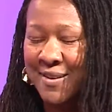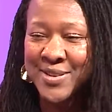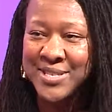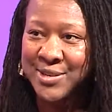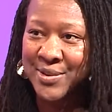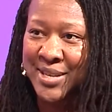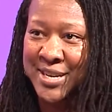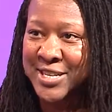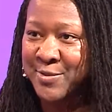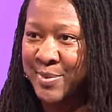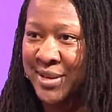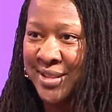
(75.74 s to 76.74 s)
every single thing has
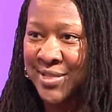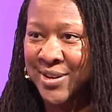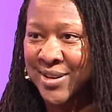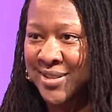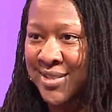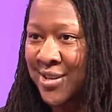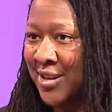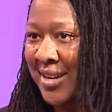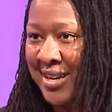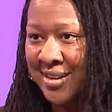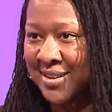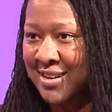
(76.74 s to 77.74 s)
been thought
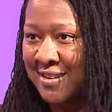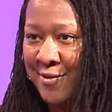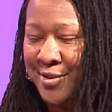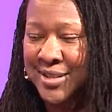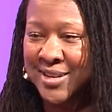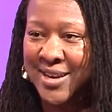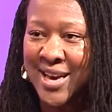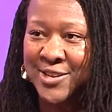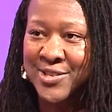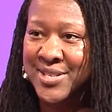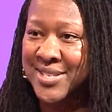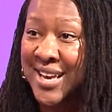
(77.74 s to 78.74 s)
out, for the
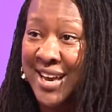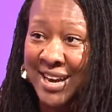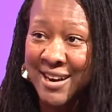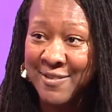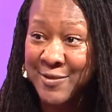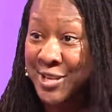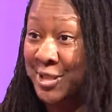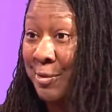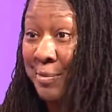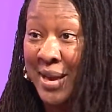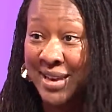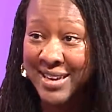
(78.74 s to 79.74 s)
actresses' hair, to their
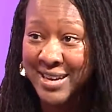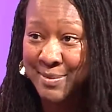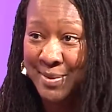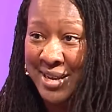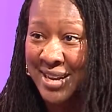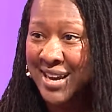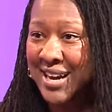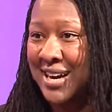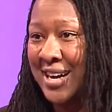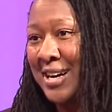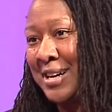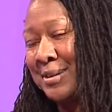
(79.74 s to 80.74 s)
makeup,
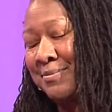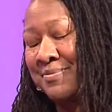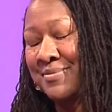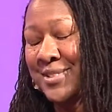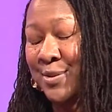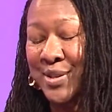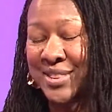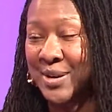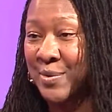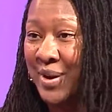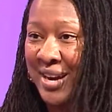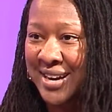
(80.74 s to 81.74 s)
to what they
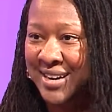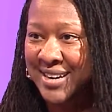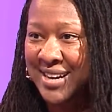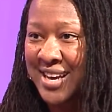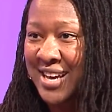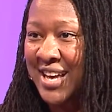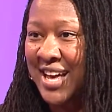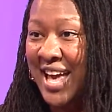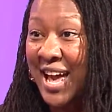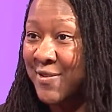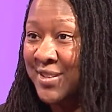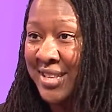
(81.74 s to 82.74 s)
wear,
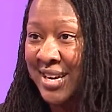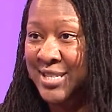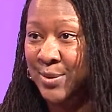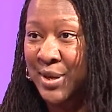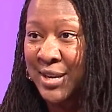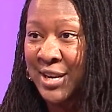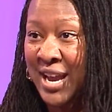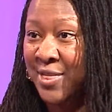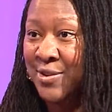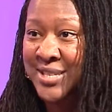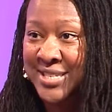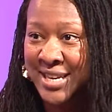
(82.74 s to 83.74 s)
everything. So we
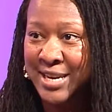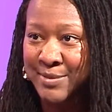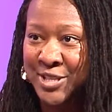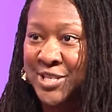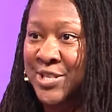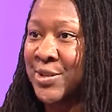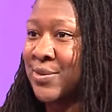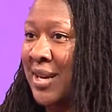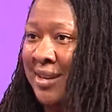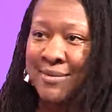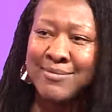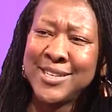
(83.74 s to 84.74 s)
gather a team just to do
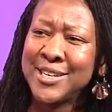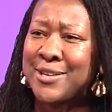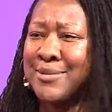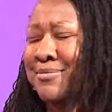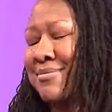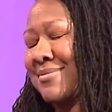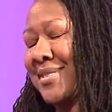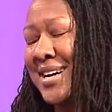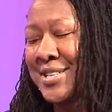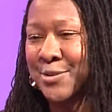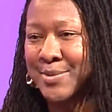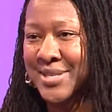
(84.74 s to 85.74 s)

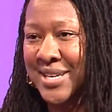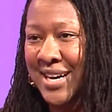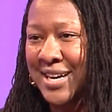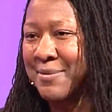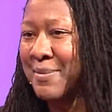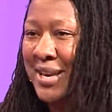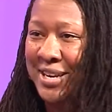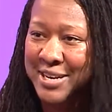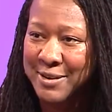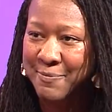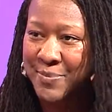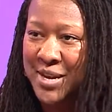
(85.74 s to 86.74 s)
costume design,
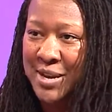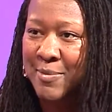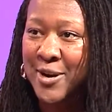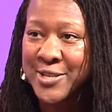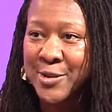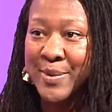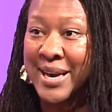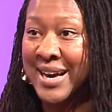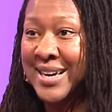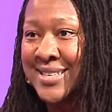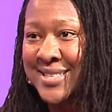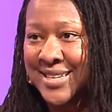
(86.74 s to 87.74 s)
makeup, but also
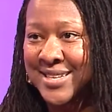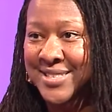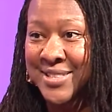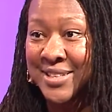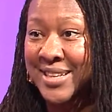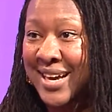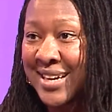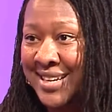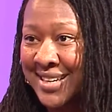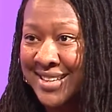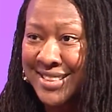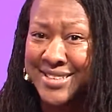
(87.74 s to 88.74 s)
behind the scenes, the
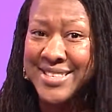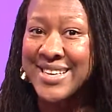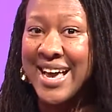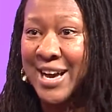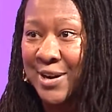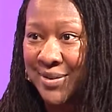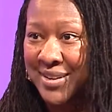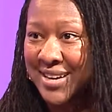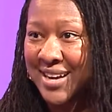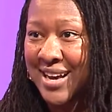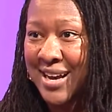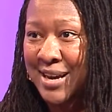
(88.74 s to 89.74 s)
lighting, the sound,
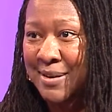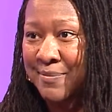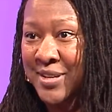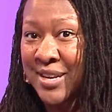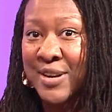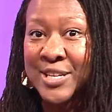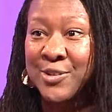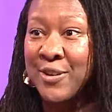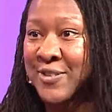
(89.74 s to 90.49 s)
the director of